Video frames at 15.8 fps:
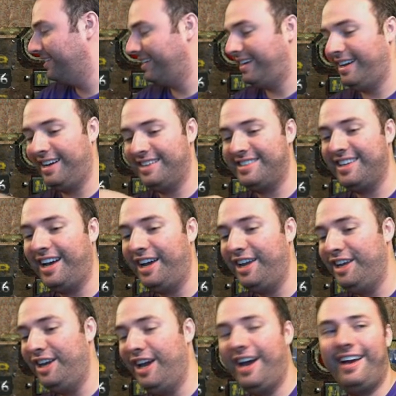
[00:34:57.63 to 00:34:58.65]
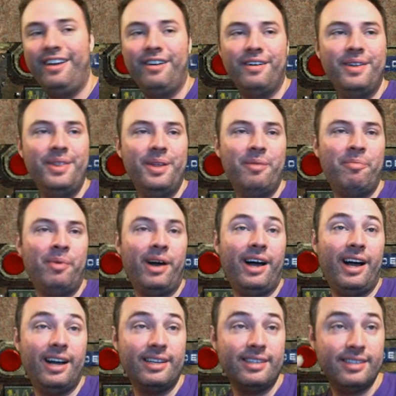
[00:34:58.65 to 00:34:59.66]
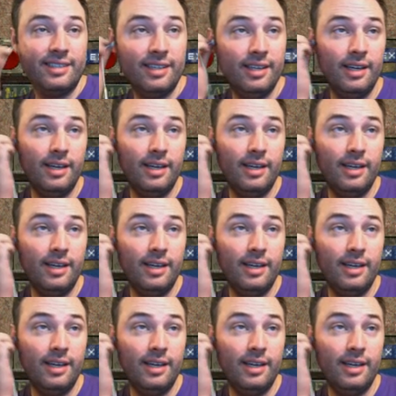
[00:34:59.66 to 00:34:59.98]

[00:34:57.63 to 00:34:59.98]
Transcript: And it's uh yeah, you're in the box.